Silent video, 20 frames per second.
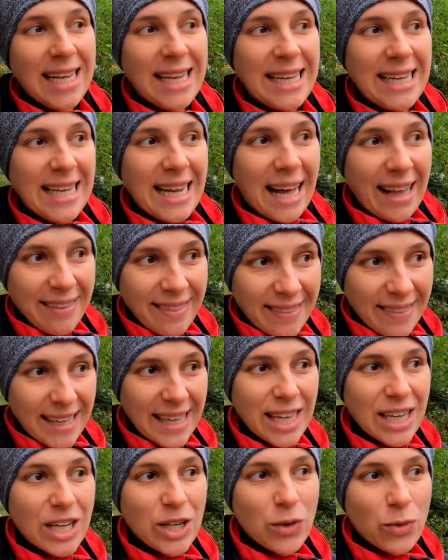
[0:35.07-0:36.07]

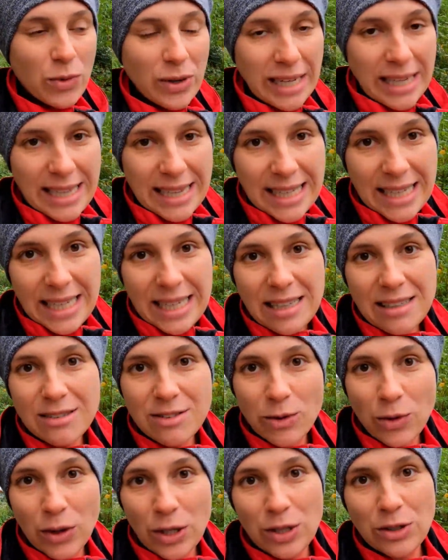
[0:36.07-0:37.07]
nothing really
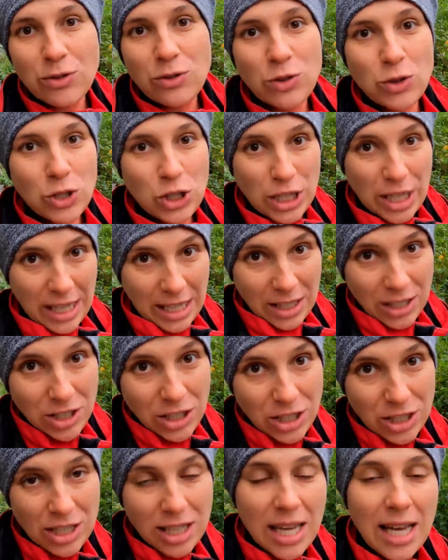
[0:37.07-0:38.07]
is going to
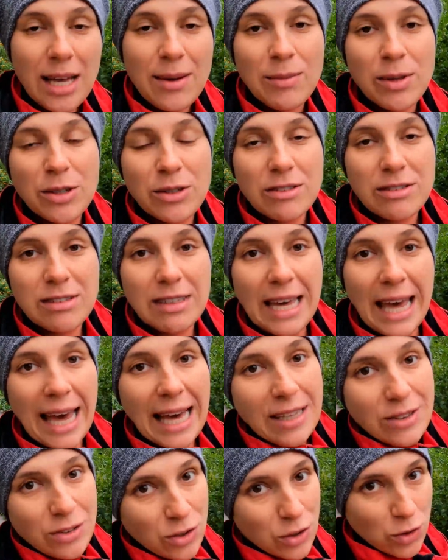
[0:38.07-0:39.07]
change because the
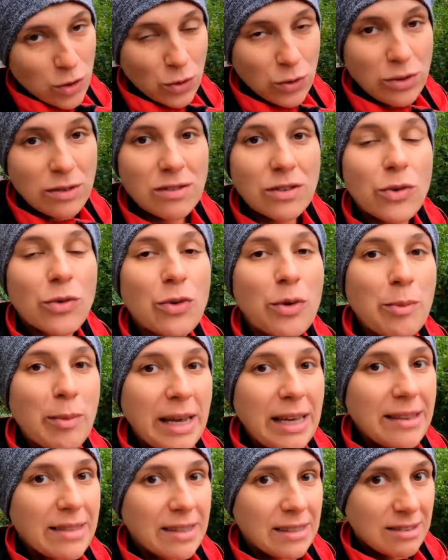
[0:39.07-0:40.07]
entry rules
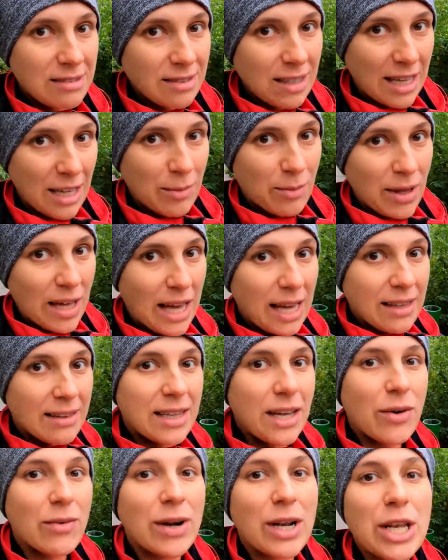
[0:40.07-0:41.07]
remain the same and
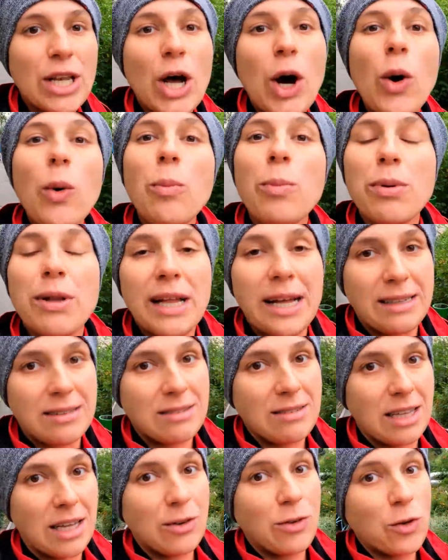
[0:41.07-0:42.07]
there are no
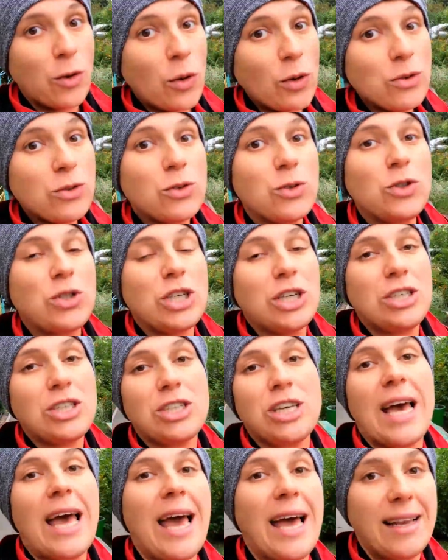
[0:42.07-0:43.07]
plans at all to
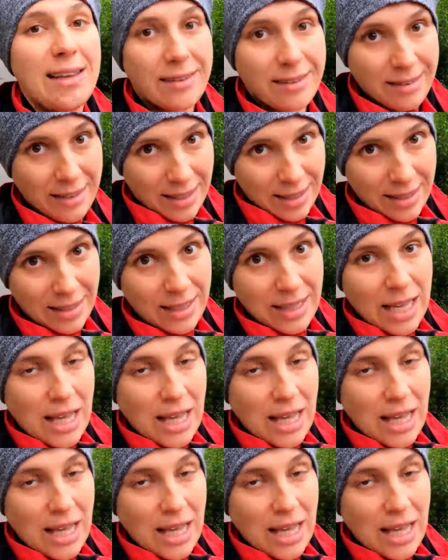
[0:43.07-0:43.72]
change anything.